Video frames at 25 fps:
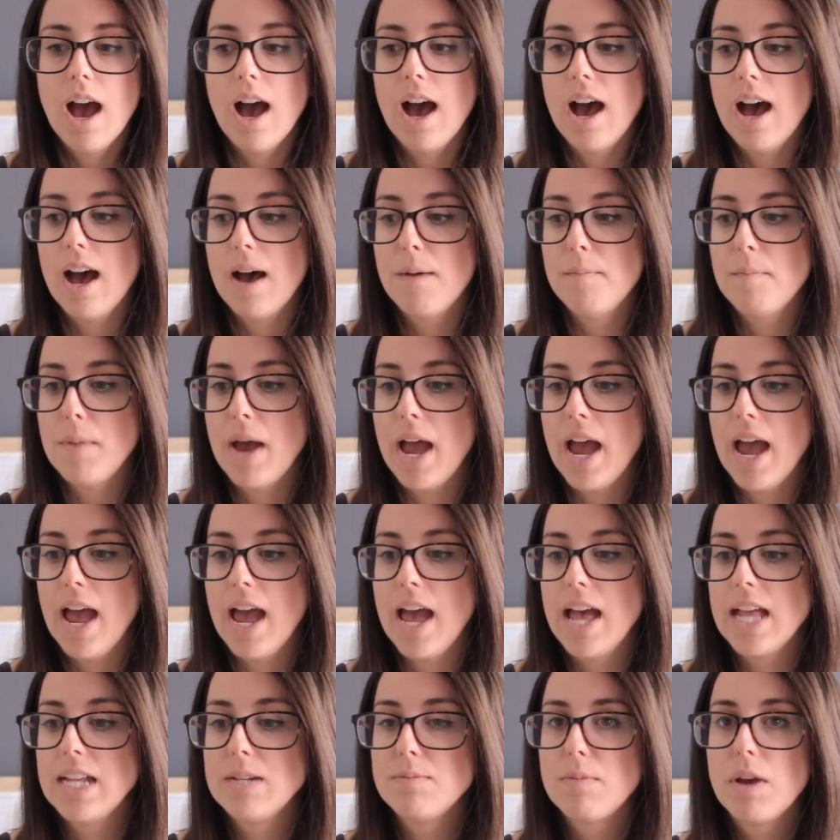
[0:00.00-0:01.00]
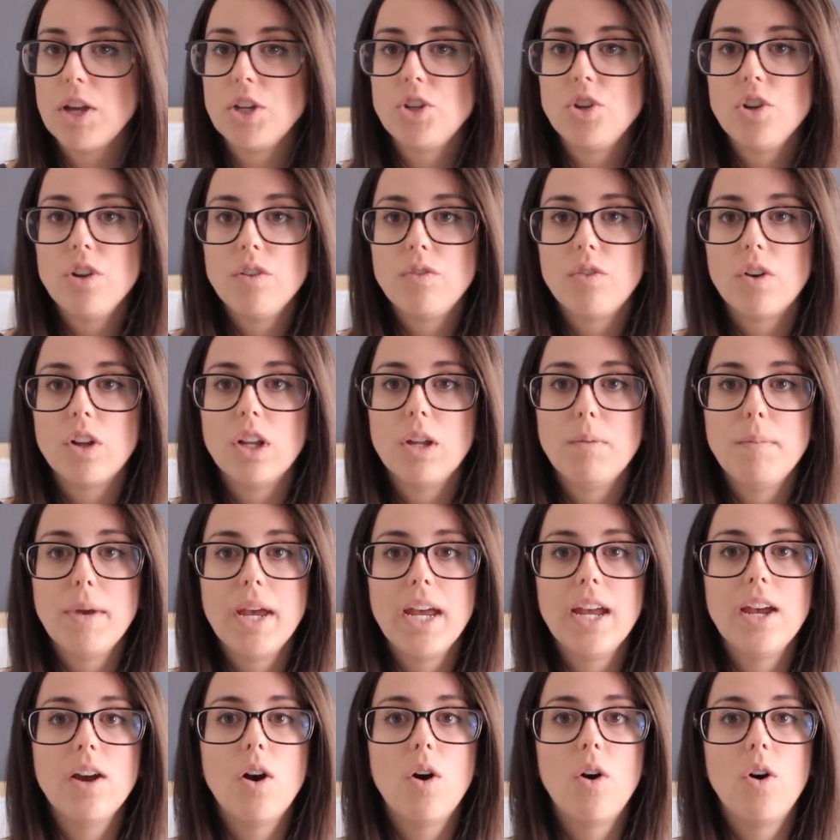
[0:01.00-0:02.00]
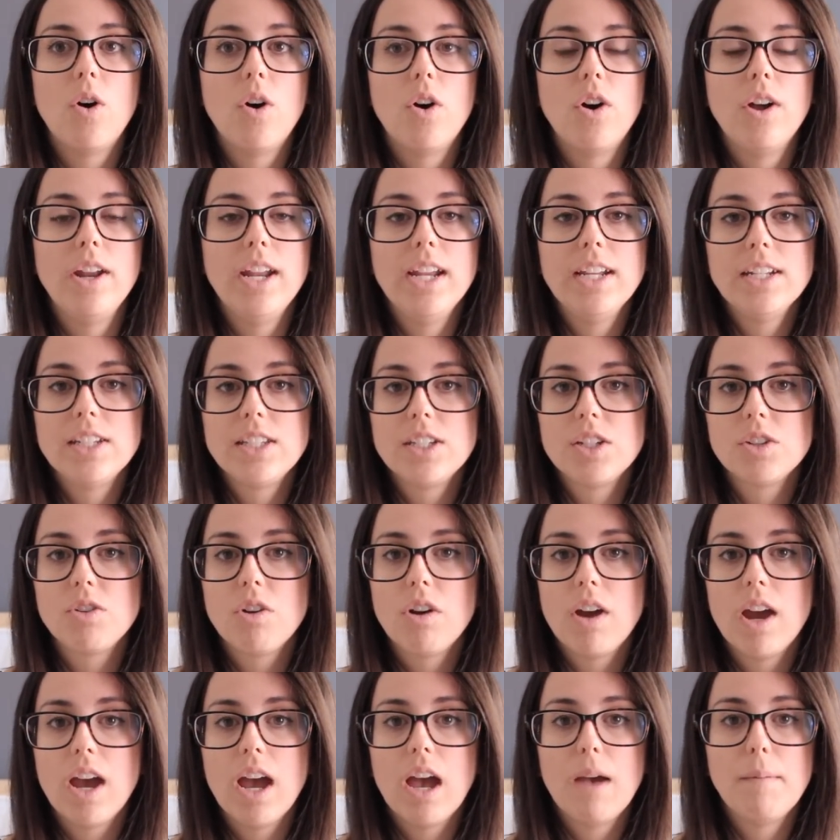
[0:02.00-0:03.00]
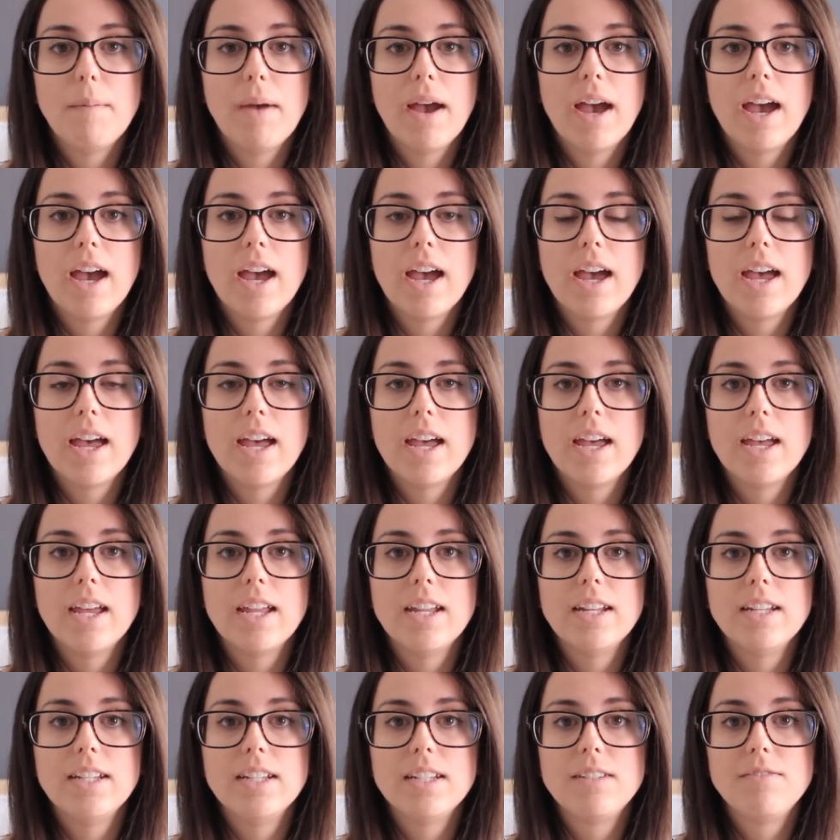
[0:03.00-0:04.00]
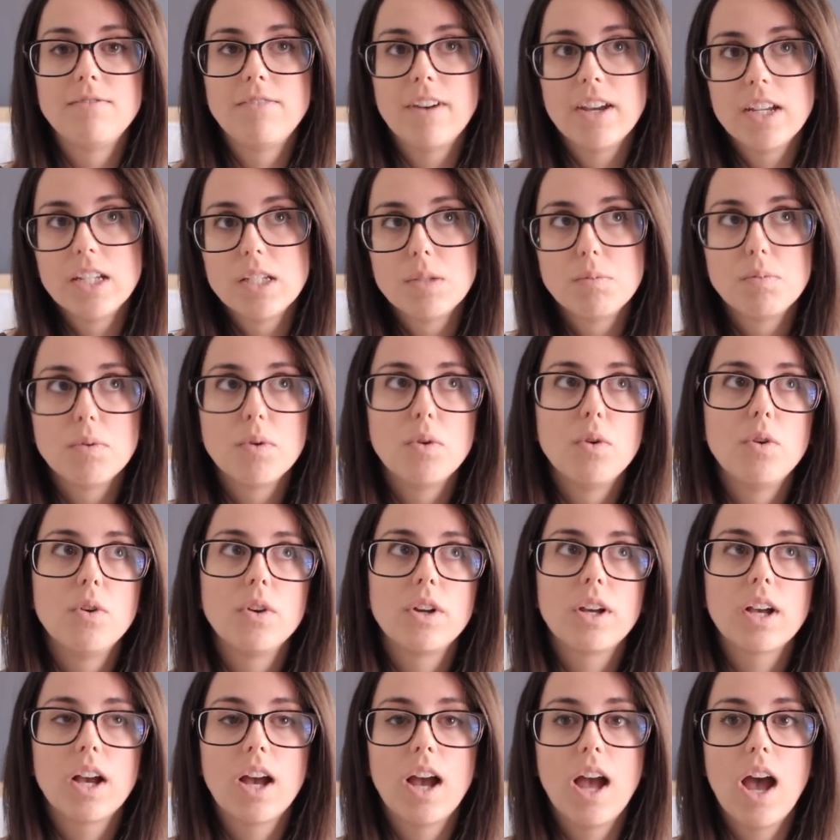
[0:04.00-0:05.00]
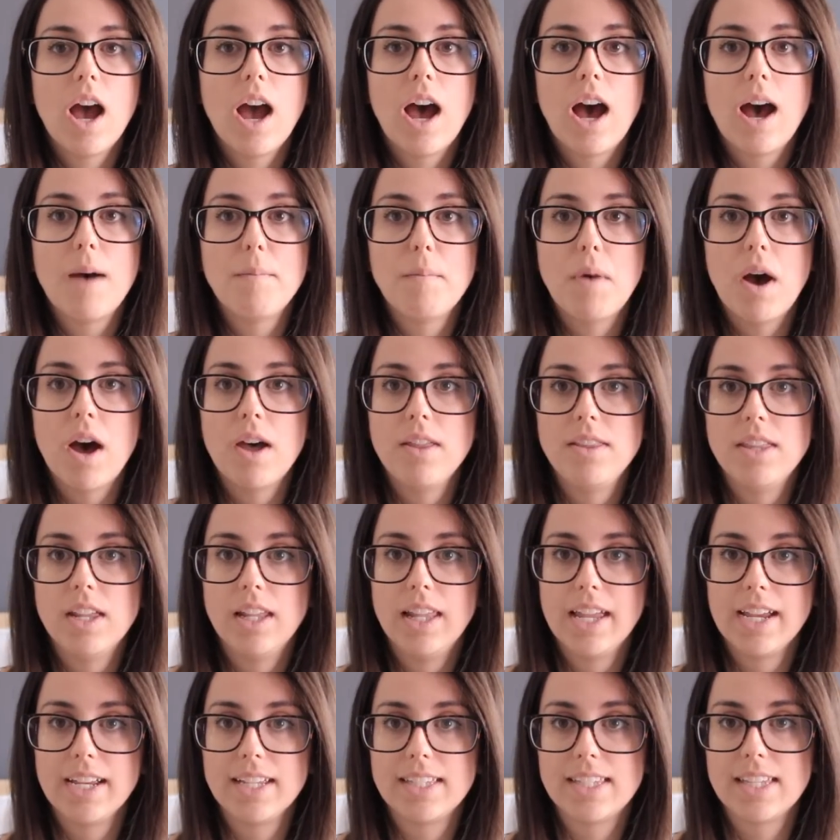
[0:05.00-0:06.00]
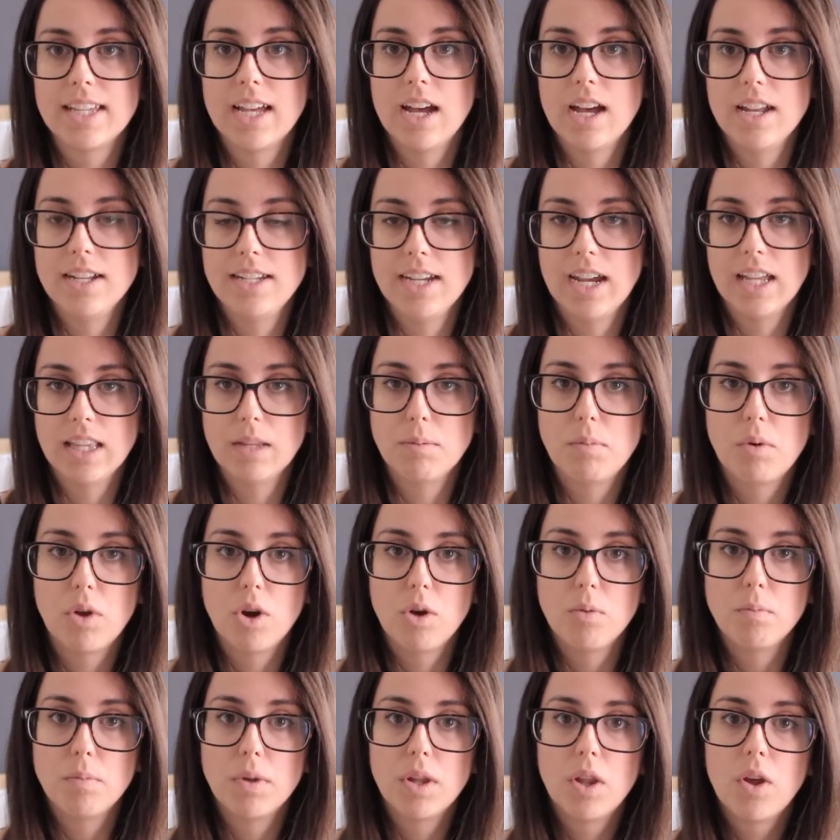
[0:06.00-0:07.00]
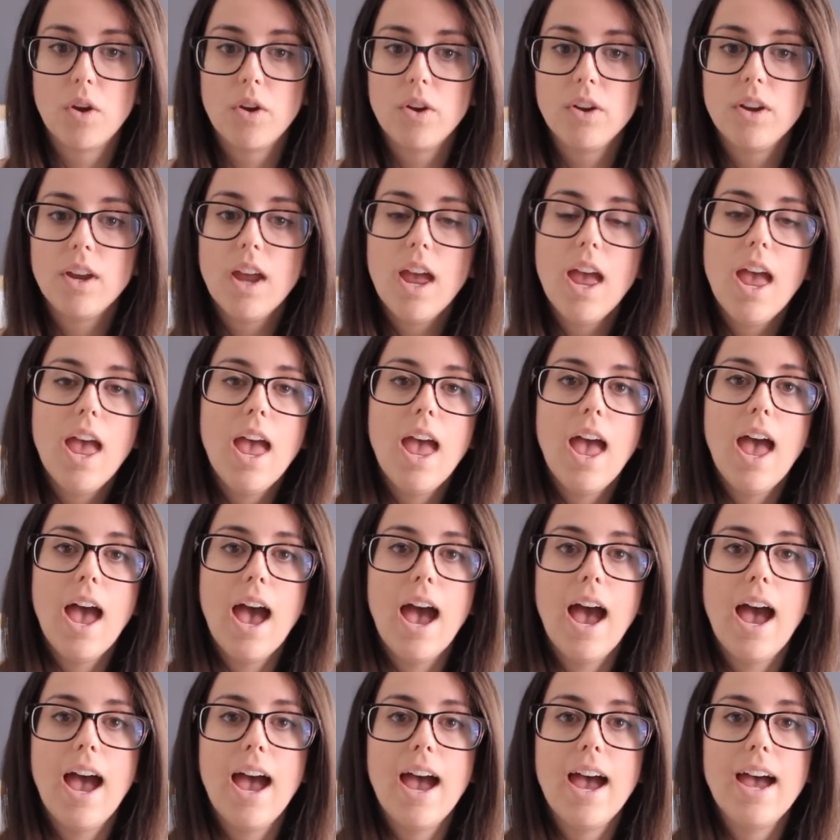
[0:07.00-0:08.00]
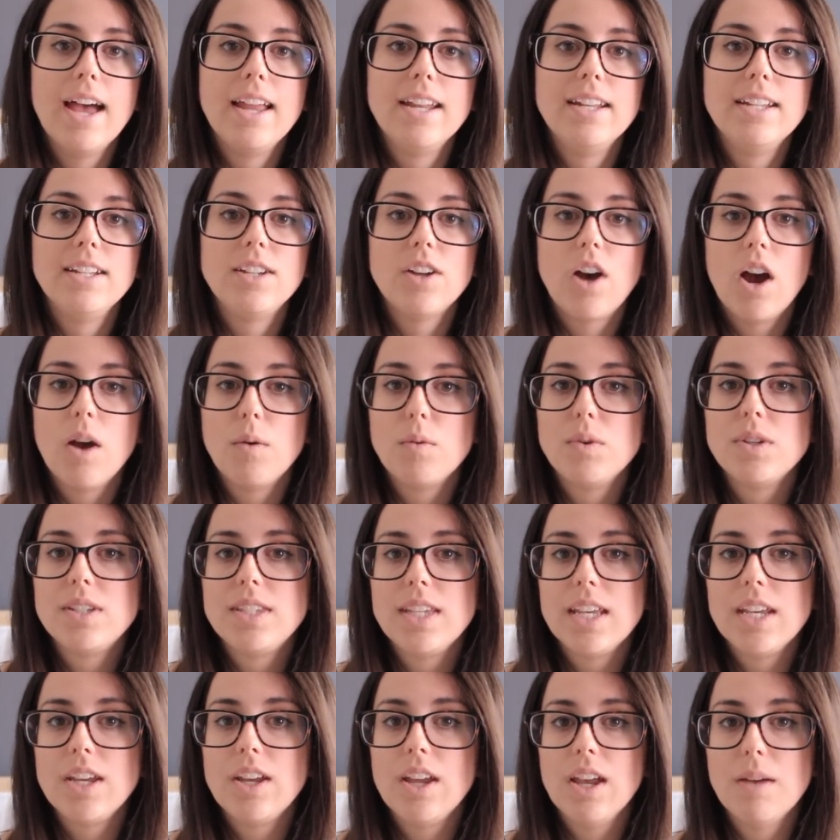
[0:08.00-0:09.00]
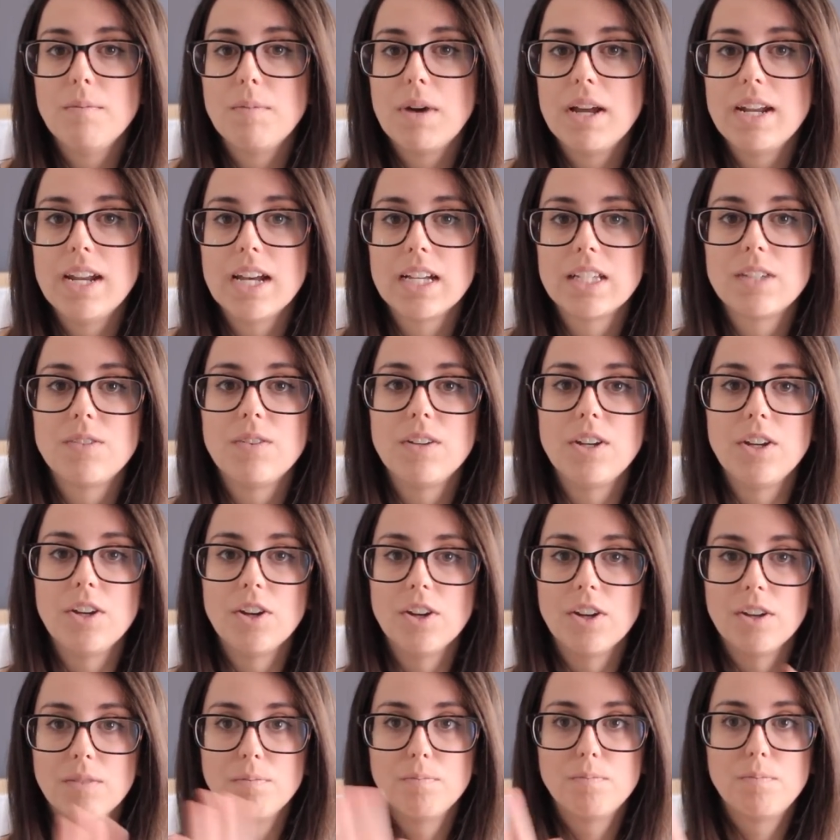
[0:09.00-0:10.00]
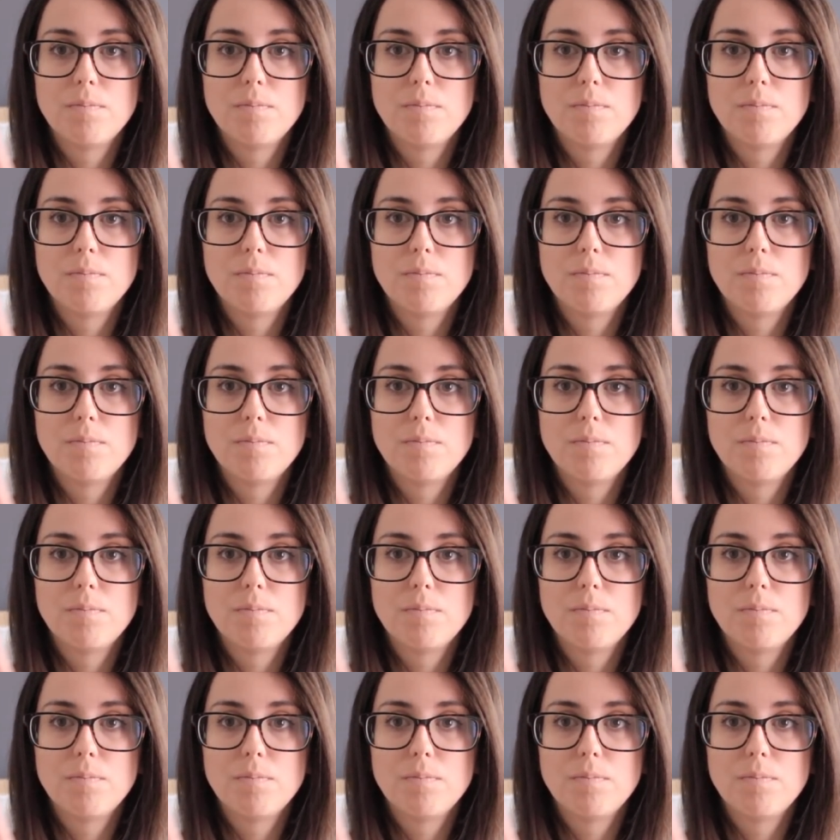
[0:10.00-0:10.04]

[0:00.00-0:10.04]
And make sure you follow me on Instagram and Facebook. The links are down the bottom below, and I will see you in my next video.